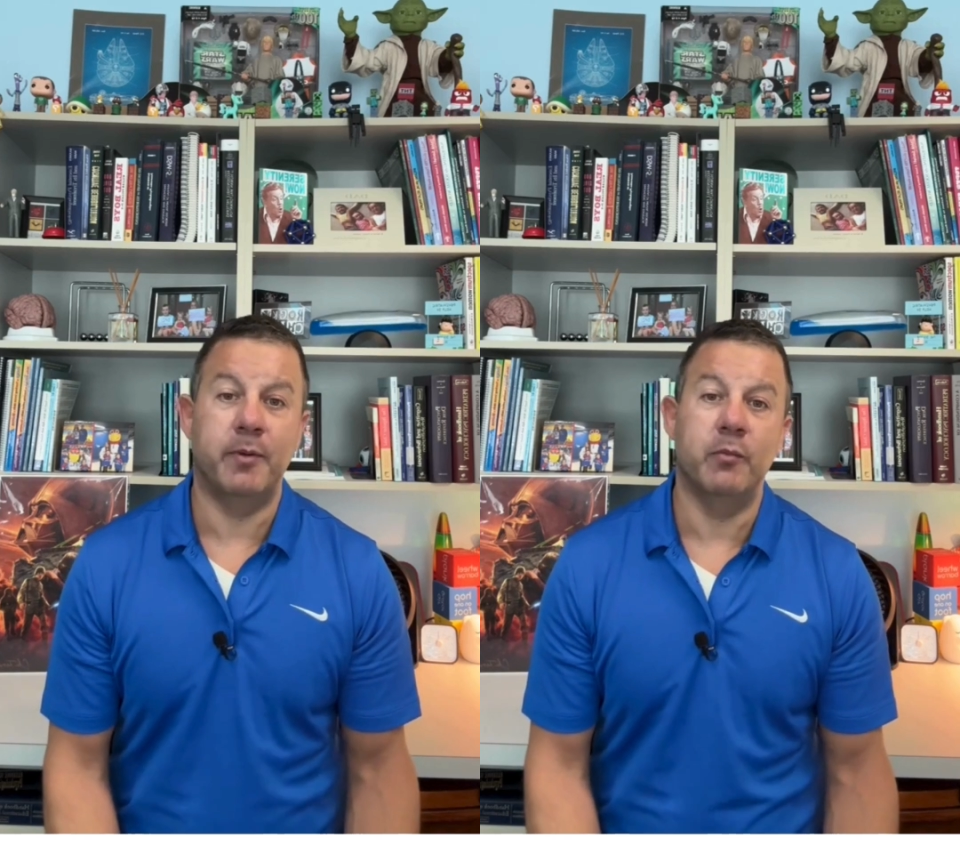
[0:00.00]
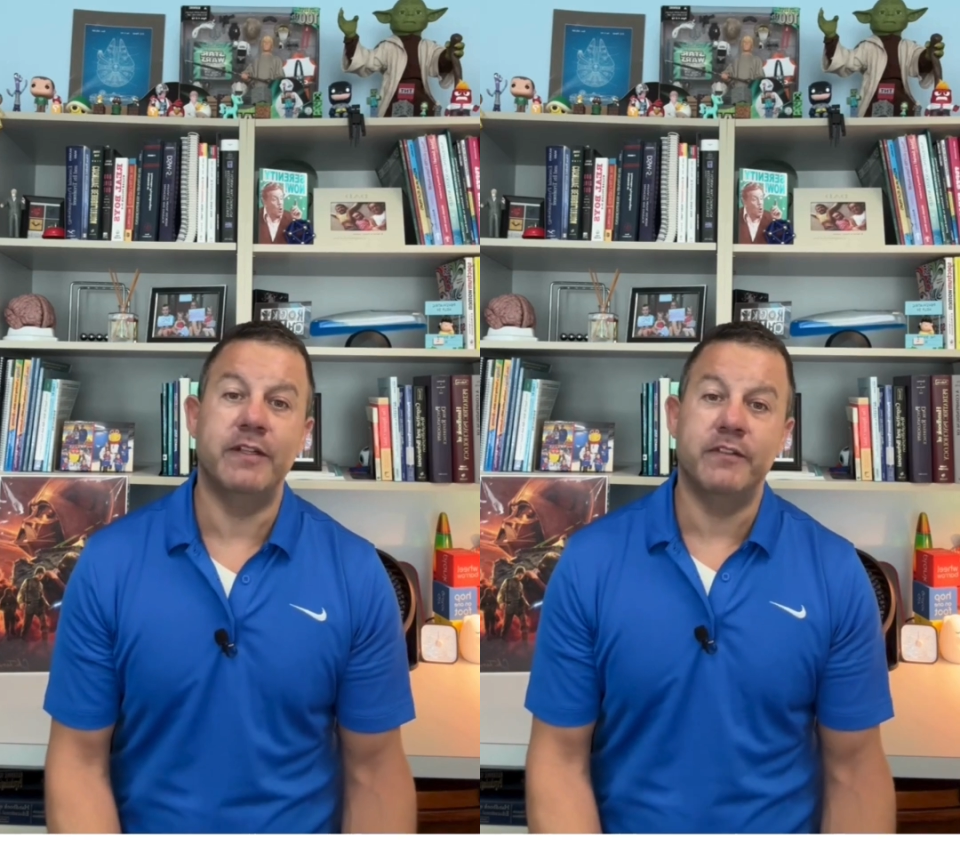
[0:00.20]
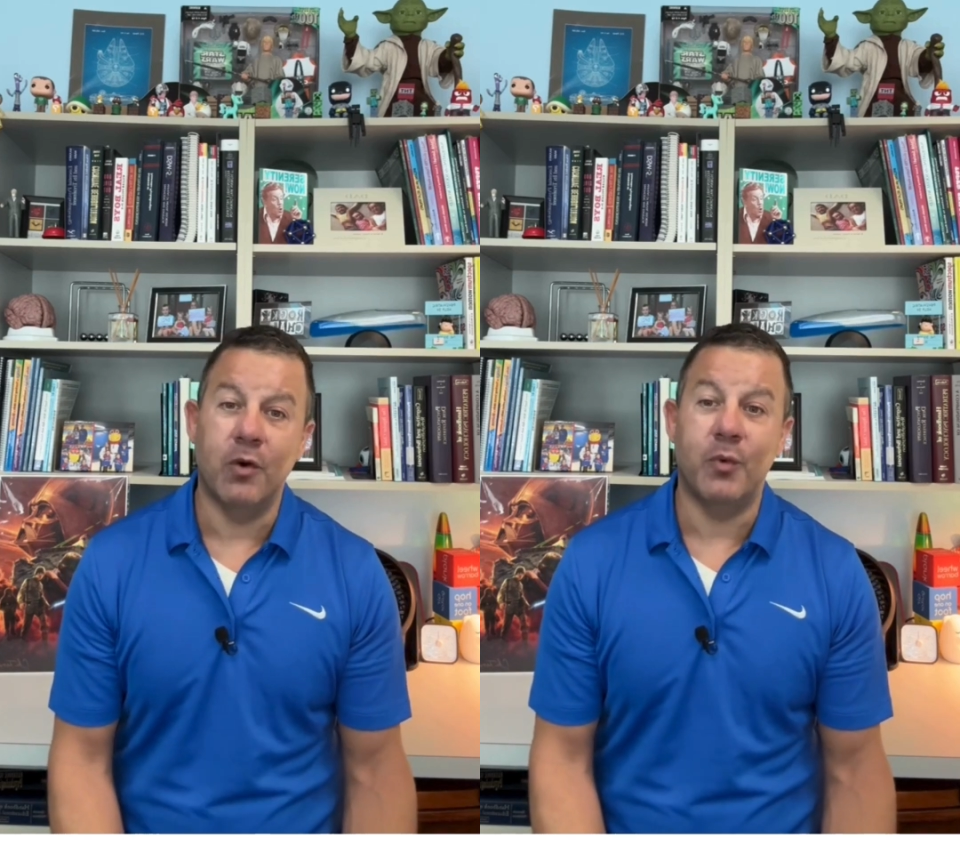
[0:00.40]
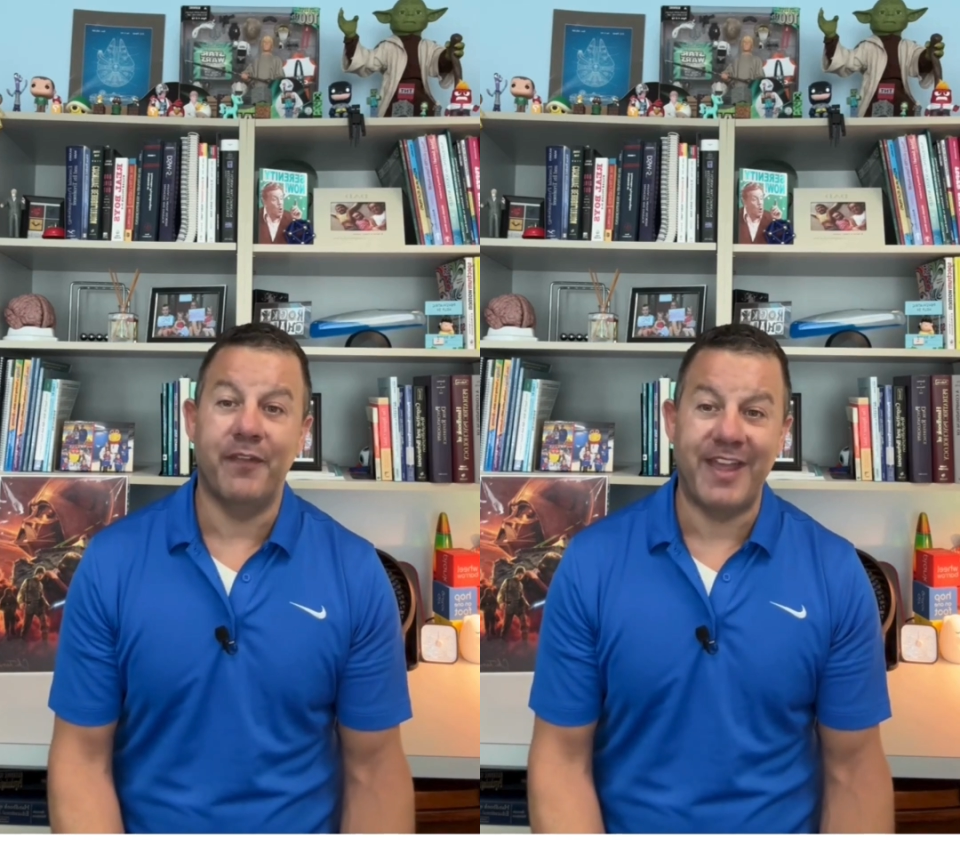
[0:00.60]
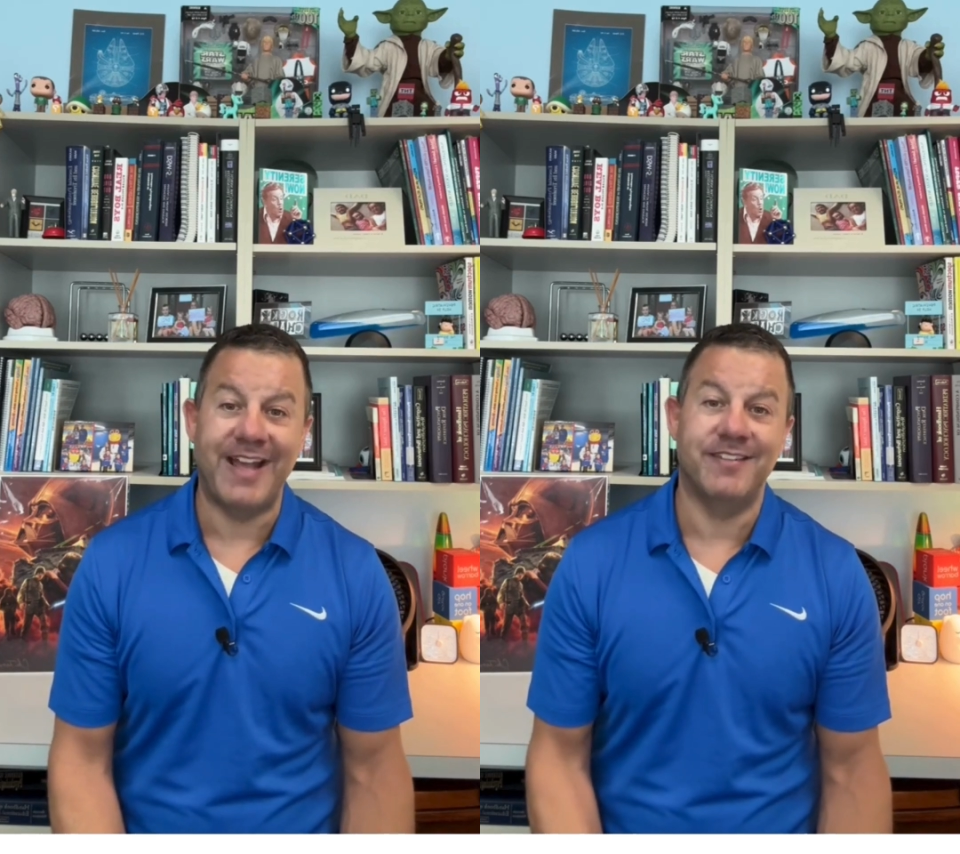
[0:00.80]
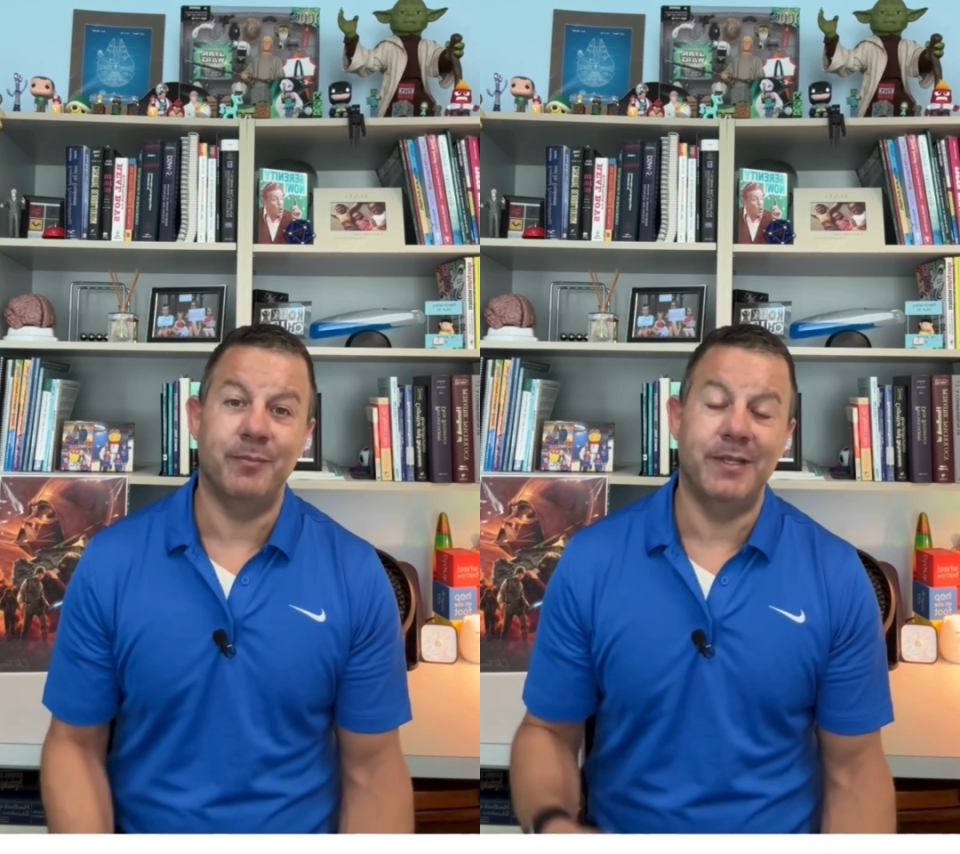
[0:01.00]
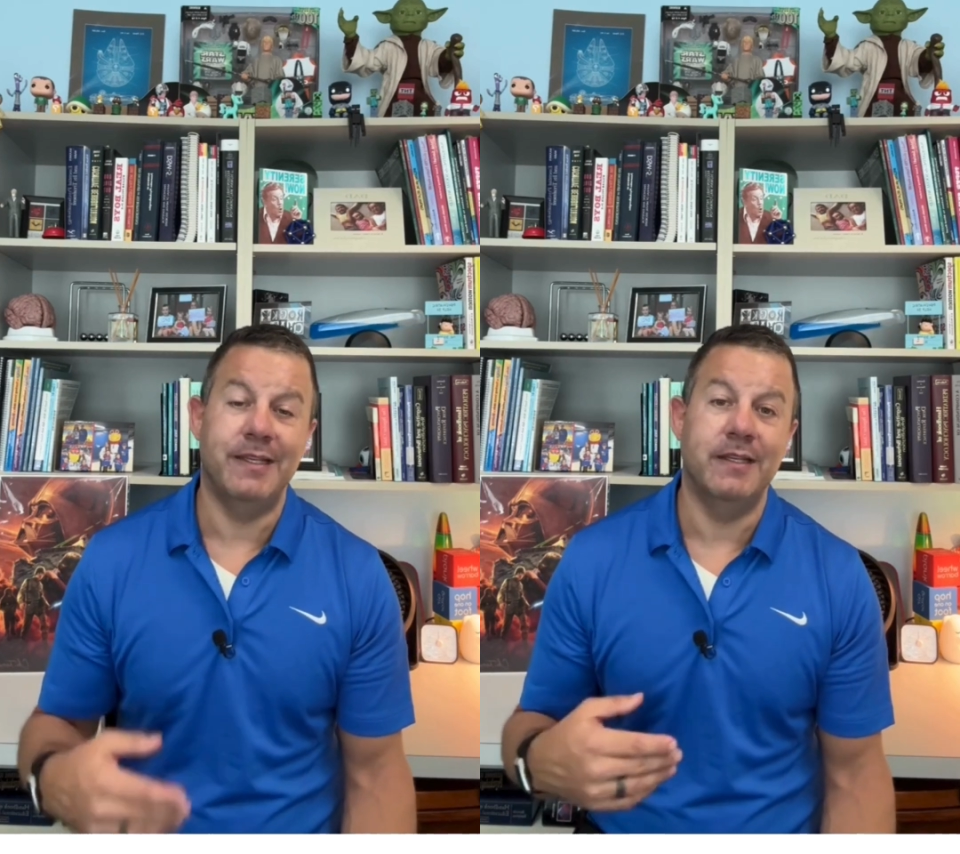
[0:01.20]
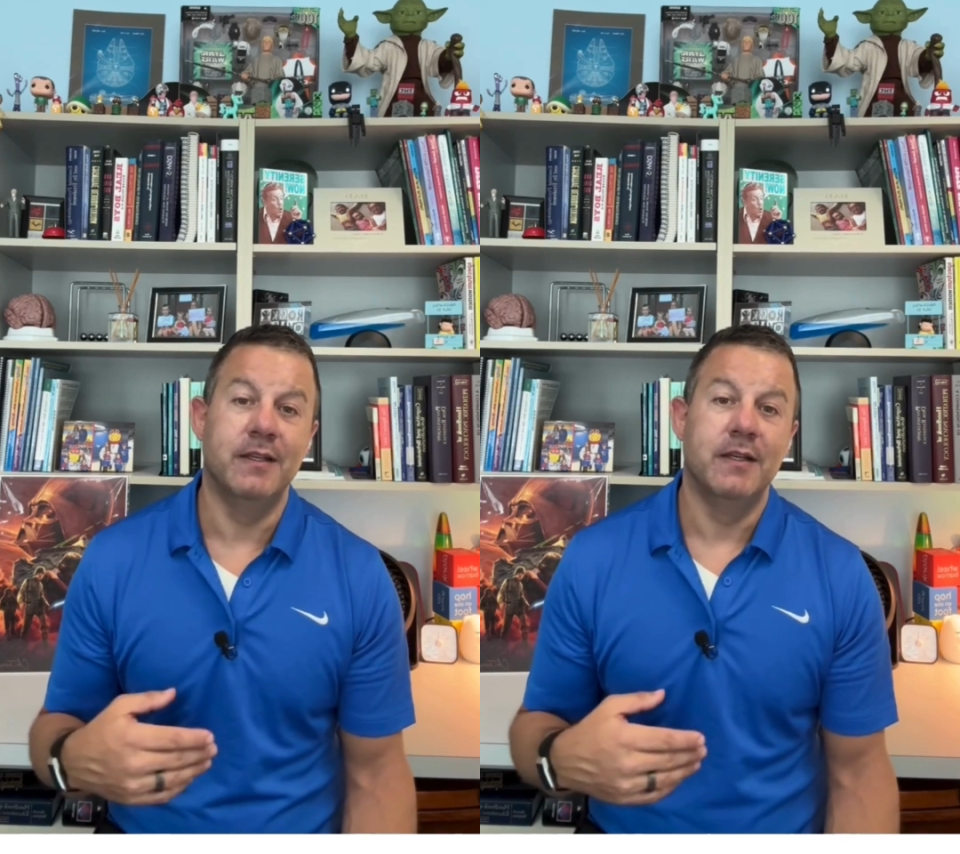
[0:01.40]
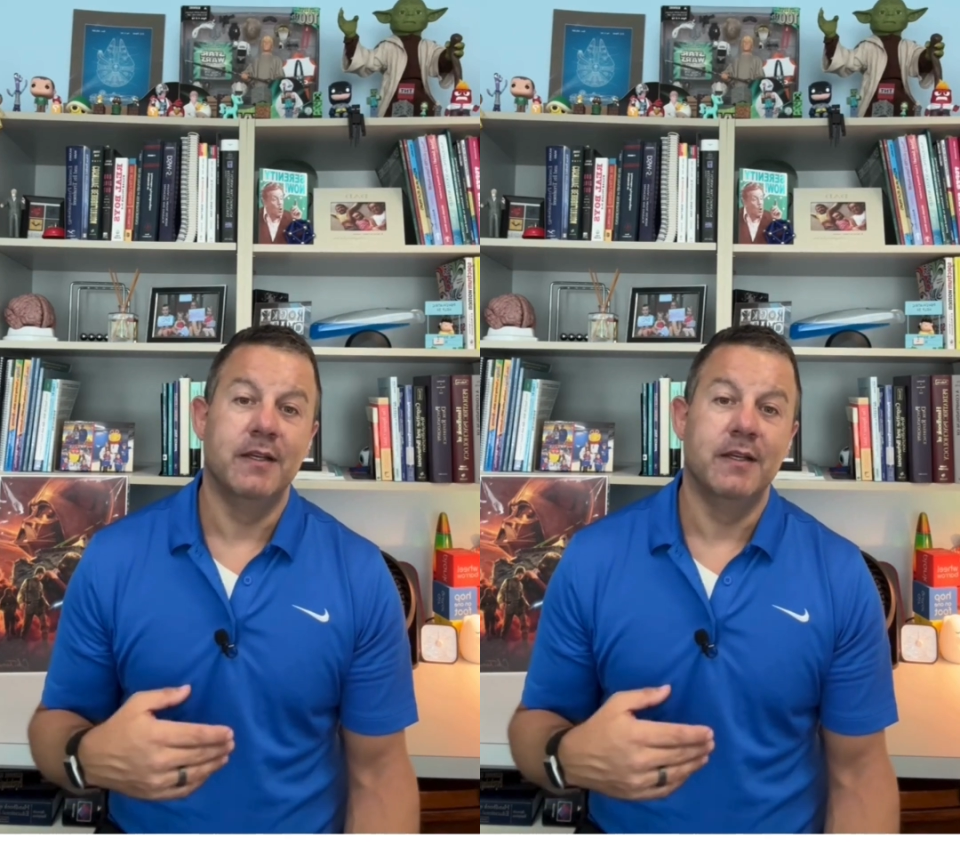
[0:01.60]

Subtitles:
but we don't want that to be